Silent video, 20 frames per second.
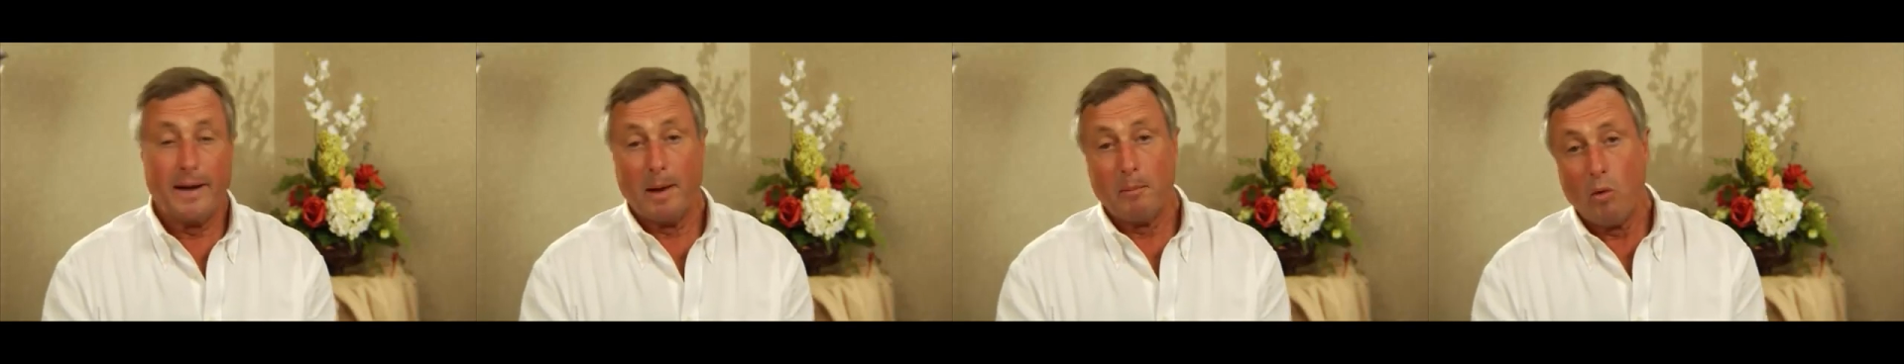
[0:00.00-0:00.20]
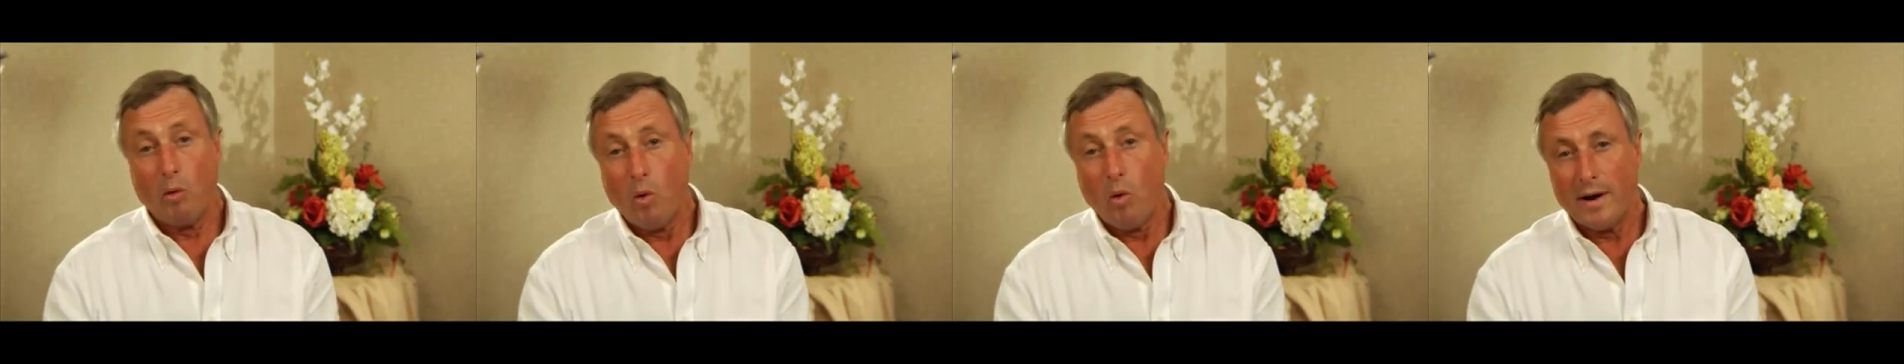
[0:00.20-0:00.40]

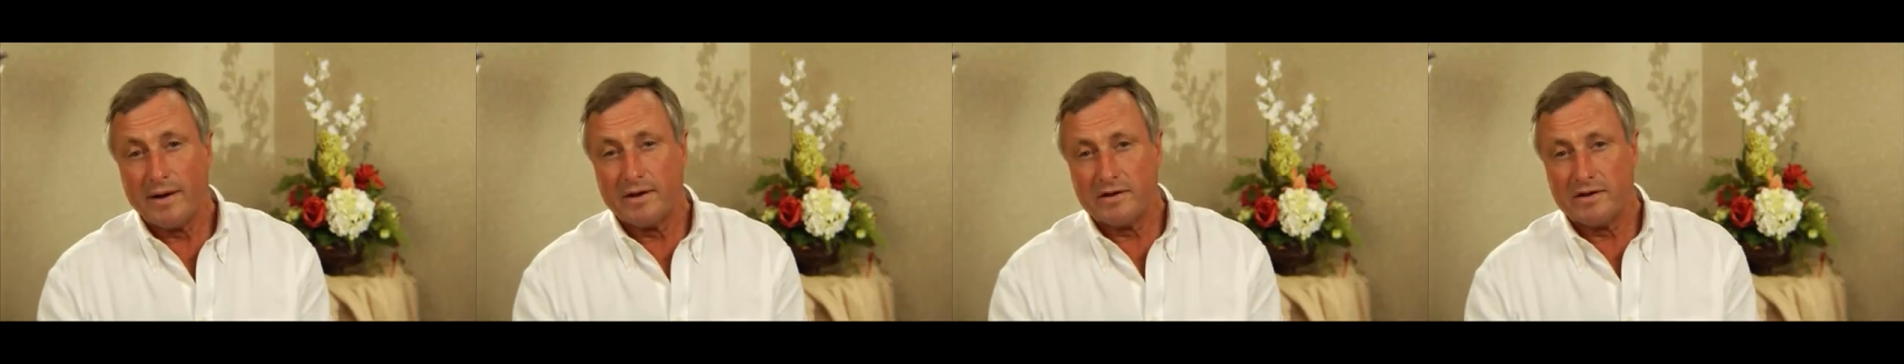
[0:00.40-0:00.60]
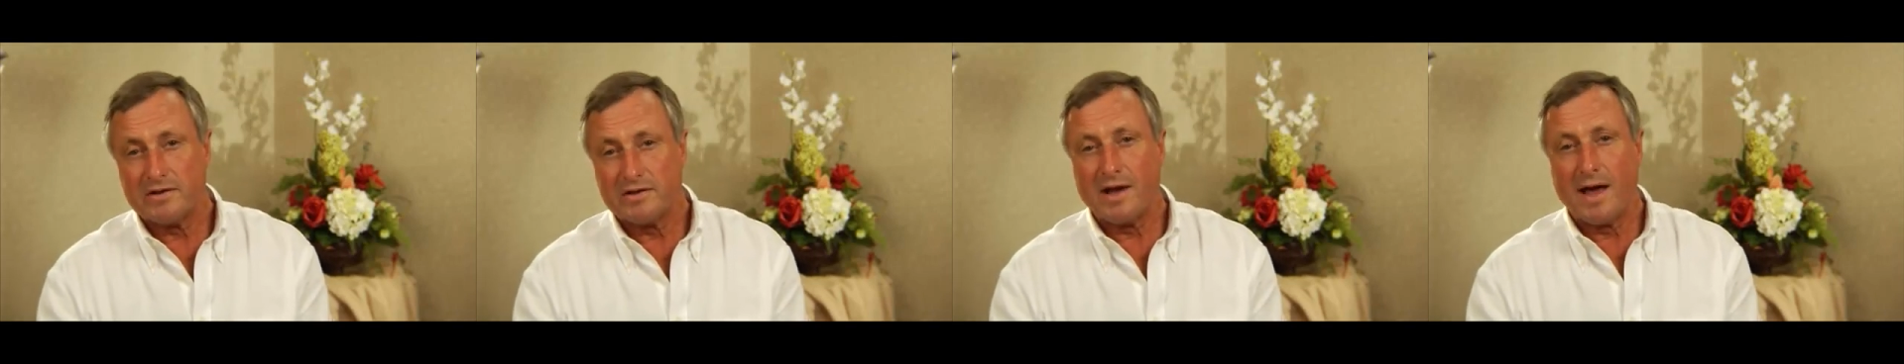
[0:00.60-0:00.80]
number
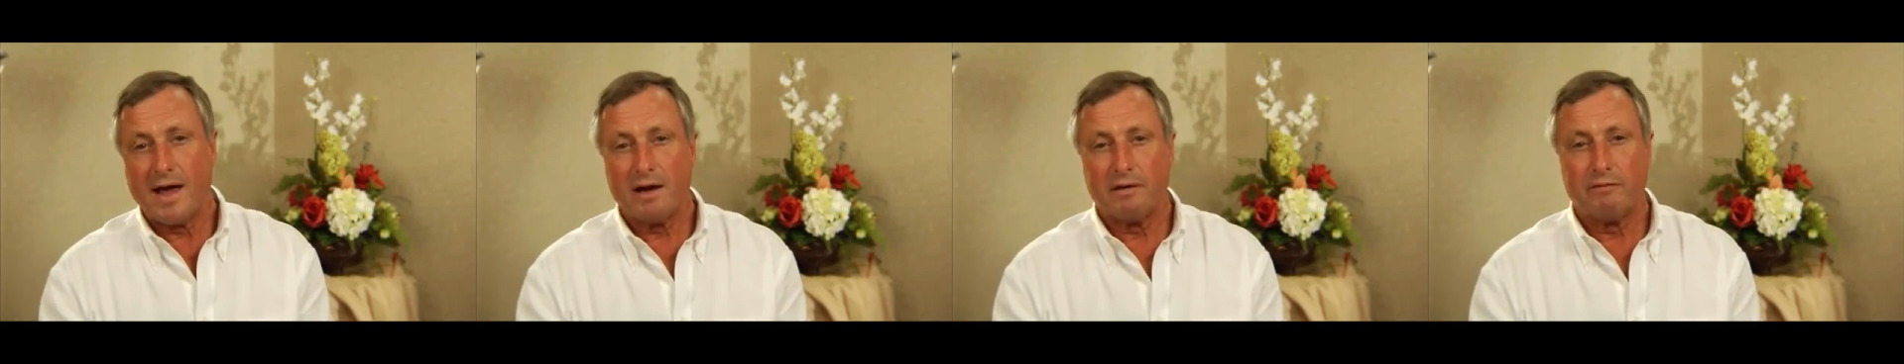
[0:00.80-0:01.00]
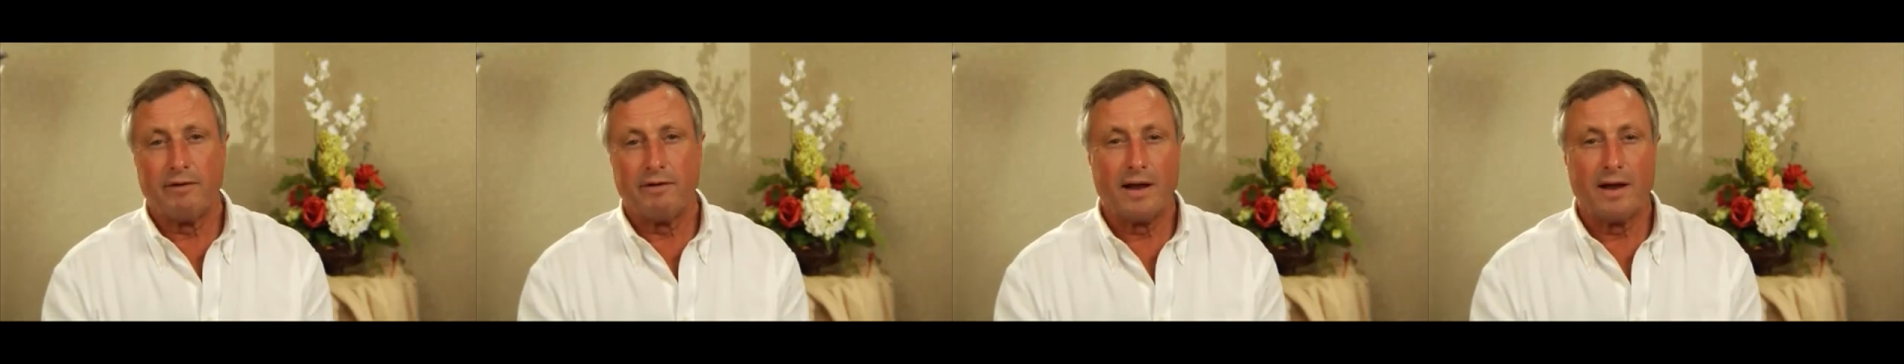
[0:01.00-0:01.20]
one
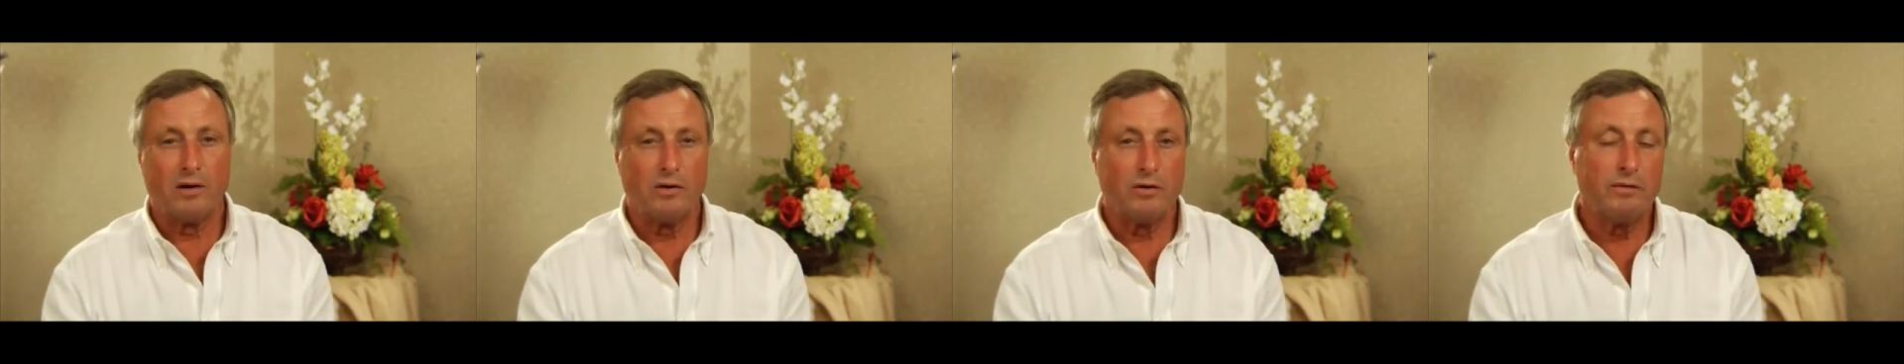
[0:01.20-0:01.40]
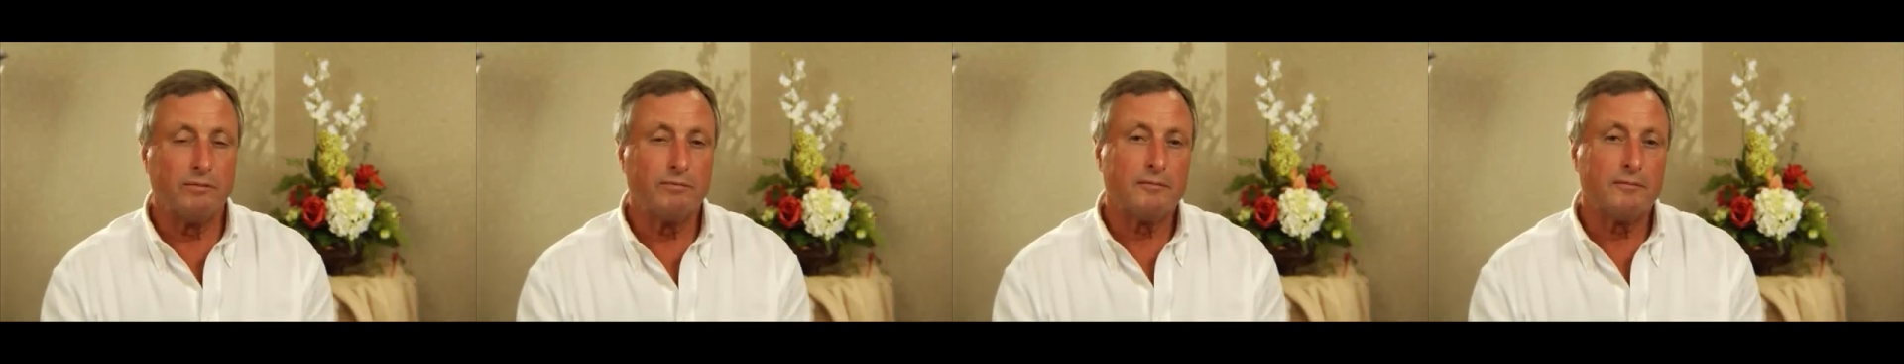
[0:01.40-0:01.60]
desired value,